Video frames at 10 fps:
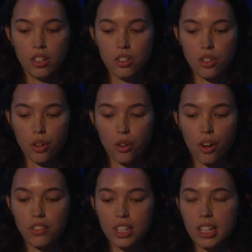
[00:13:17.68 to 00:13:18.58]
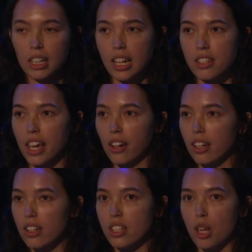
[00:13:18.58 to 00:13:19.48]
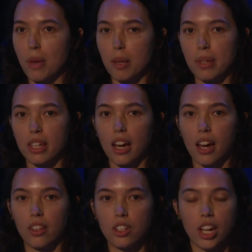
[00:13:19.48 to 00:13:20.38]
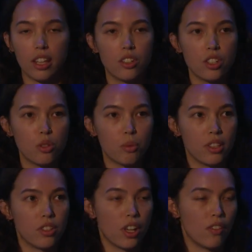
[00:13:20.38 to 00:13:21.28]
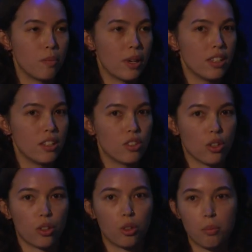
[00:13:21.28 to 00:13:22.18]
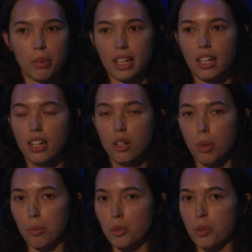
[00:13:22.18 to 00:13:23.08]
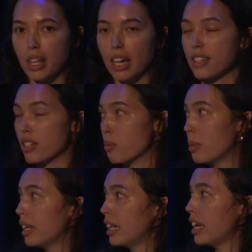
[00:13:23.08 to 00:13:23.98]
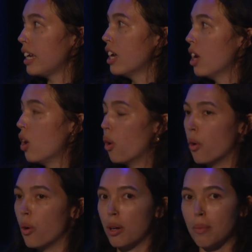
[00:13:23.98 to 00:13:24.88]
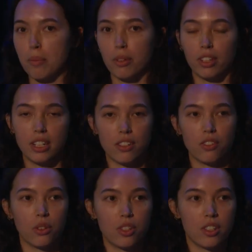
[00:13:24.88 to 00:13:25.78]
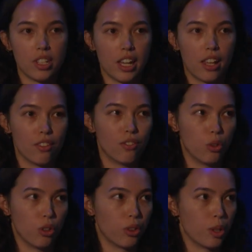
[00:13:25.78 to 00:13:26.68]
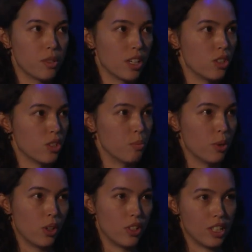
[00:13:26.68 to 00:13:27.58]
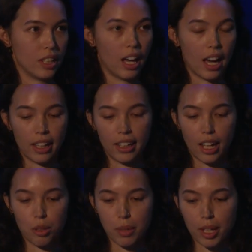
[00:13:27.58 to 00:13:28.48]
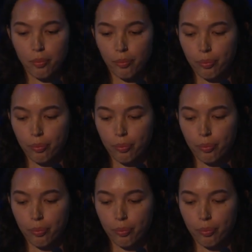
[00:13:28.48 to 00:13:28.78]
So often in these areas, there may be other challenges with survey methods. So it could be problems with accessibility, or it might be really difficult to see other fauna groups such as birds in the higher canopy.